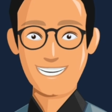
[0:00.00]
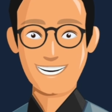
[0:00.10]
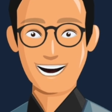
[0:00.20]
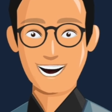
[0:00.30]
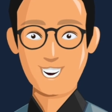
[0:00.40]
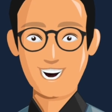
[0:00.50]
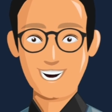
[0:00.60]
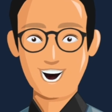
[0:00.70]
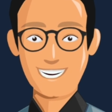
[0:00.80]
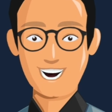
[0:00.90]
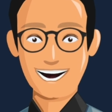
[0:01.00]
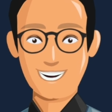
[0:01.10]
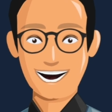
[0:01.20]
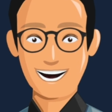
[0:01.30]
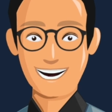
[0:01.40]
Here is a checklist
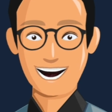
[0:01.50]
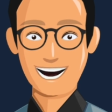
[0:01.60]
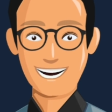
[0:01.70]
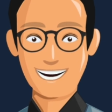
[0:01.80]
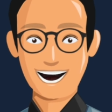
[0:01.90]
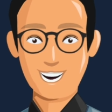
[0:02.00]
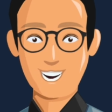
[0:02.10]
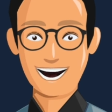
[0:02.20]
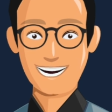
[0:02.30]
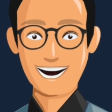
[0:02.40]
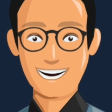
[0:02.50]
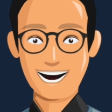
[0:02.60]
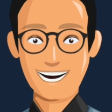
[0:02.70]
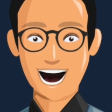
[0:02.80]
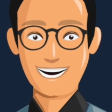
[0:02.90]
of some technical areas that you
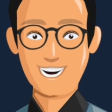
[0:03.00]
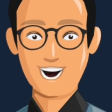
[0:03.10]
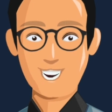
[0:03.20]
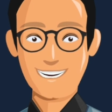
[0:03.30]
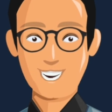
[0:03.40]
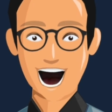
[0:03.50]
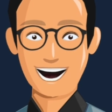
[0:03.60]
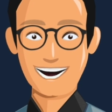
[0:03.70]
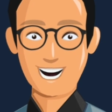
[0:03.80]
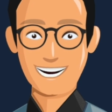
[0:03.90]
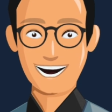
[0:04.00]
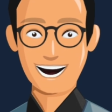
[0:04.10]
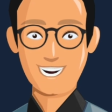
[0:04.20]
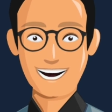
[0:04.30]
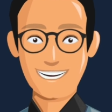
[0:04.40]
can follow to optimize
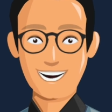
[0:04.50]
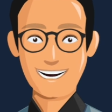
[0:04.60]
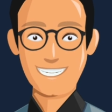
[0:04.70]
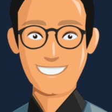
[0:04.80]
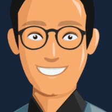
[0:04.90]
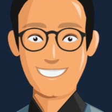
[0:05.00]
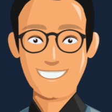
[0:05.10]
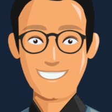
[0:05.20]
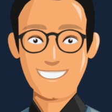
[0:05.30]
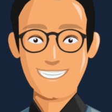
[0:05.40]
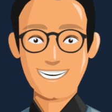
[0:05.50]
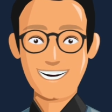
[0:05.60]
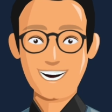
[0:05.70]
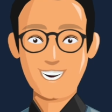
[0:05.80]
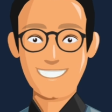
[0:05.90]
content for the web.
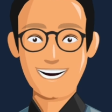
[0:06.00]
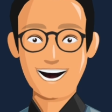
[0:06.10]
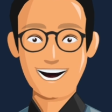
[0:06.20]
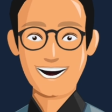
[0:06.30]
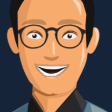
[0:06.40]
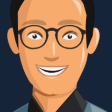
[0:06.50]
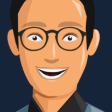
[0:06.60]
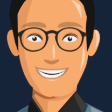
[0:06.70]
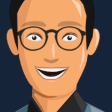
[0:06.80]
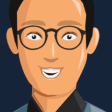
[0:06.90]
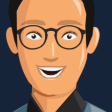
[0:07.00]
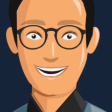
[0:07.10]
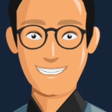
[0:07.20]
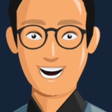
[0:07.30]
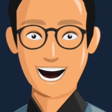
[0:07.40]
Correct spelling mistakes
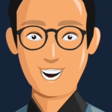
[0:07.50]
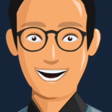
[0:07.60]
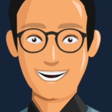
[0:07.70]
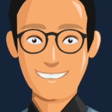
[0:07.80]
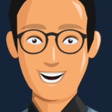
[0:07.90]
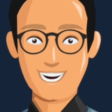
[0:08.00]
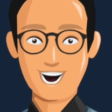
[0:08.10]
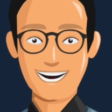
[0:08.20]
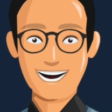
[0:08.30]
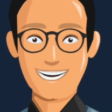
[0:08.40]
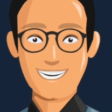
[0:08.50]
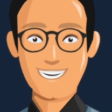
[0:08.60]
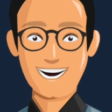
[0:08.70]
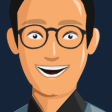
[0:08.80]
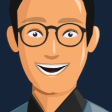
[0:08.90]
using online spell checking
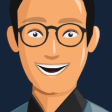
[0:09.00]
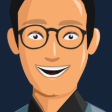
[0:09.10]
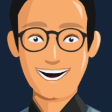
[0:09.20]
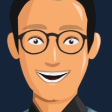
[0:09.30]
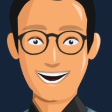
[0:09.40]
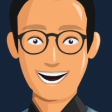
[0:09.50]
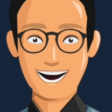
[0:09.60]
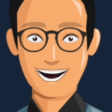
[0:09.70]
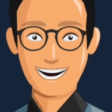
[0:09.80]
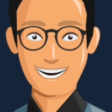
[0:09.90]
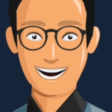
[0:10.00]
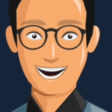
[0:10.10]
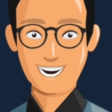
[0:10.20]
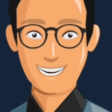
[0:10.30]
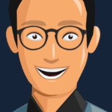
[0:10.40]
tools.
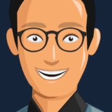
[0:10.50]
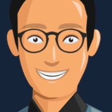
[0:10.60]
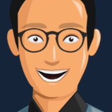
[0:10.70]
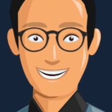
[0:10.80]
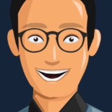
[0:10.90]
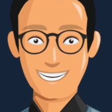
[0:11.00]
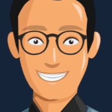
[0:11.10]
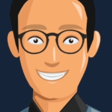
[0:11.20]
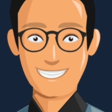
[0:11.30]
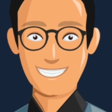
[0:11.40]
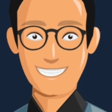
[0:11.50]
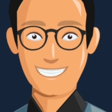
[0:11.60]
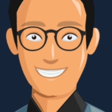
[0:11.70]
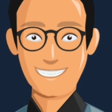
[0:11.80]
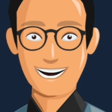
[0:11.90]
Update broken links.
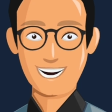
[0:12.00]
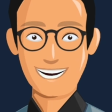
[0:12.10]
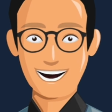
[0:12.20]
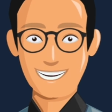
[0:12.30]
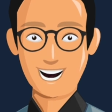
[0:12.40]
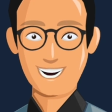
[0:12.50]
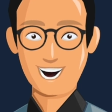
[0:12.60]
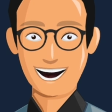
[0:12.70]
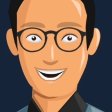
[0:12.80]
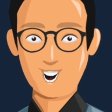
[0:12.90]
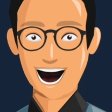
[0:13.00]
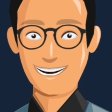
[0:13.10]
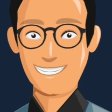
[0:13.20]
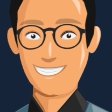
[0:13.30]
Update content flow.